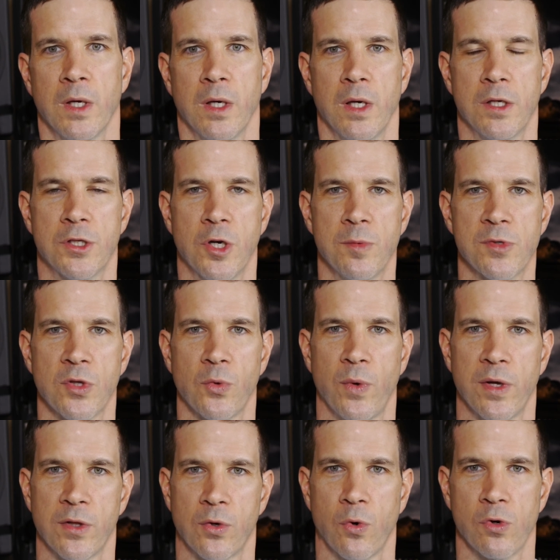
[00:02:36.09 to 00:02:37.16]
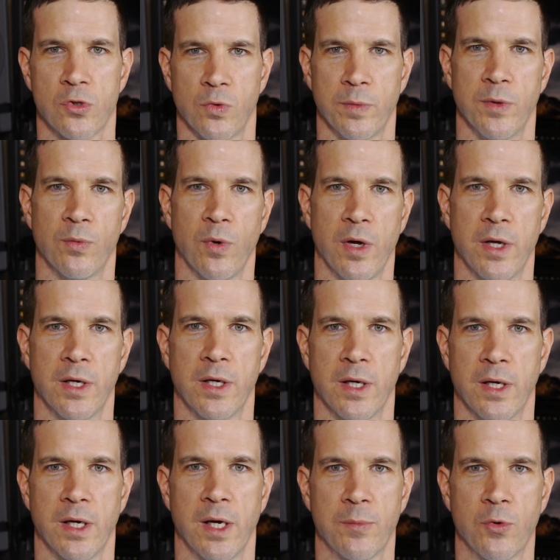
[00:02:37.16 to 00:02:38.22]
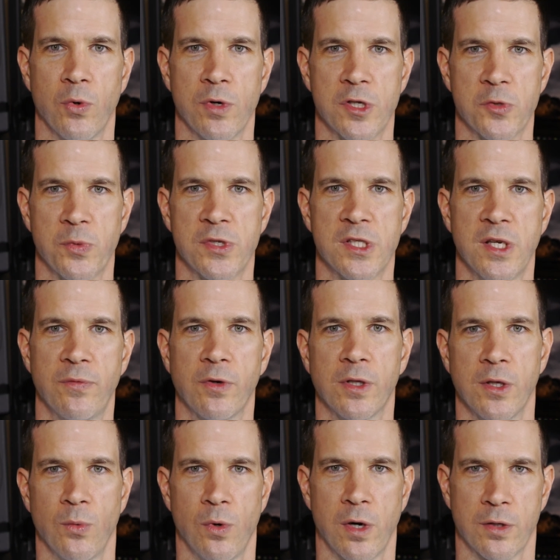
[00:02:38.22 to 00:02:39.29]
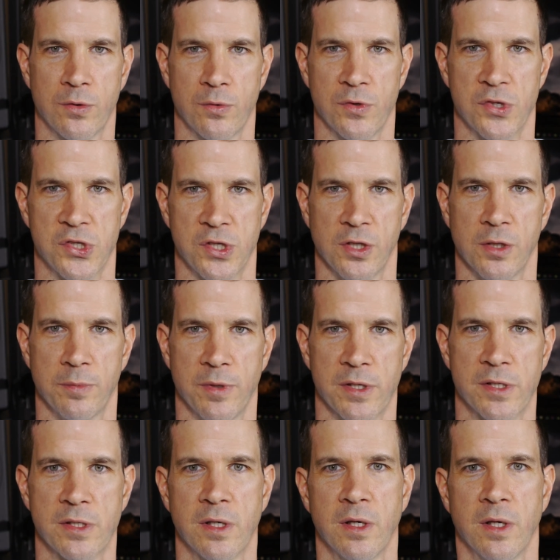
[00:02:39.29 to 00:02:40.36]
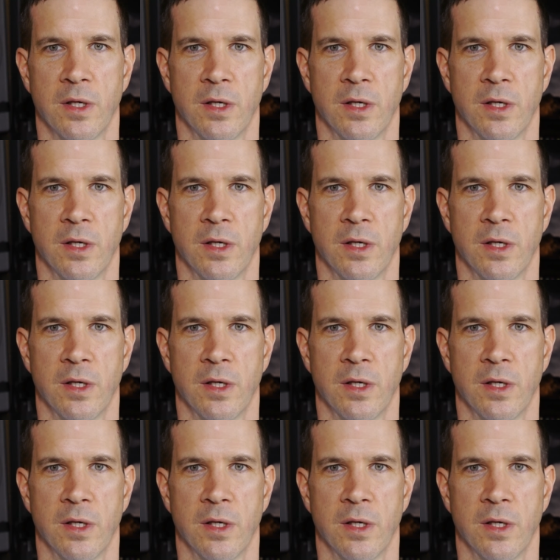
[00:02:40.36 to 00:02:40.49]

In terms of the way the course will be run, I'm going to specifically walk through the syllabus